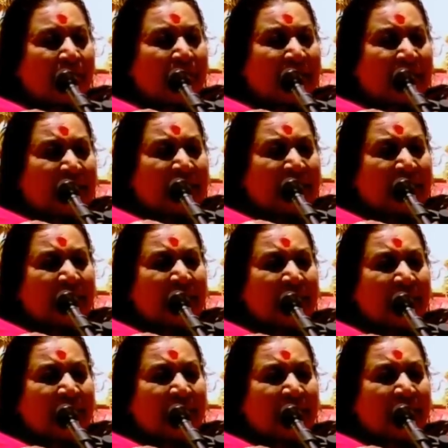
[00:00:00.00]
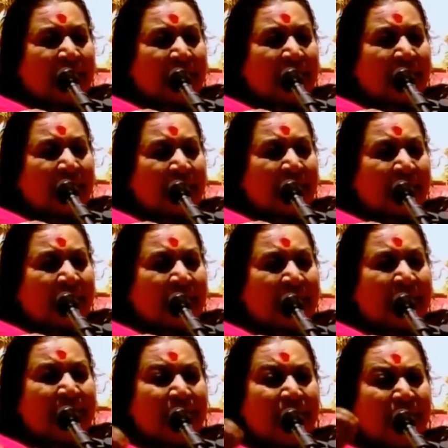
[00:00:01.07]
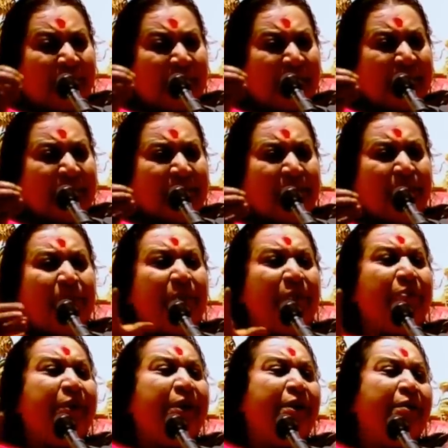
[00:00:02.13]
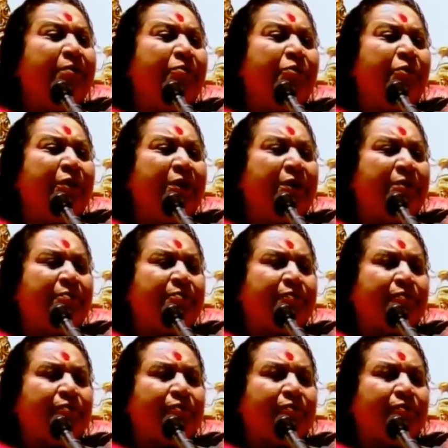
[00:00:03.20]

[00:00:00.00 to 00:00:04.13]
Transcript: But there's a very simple way of doing it.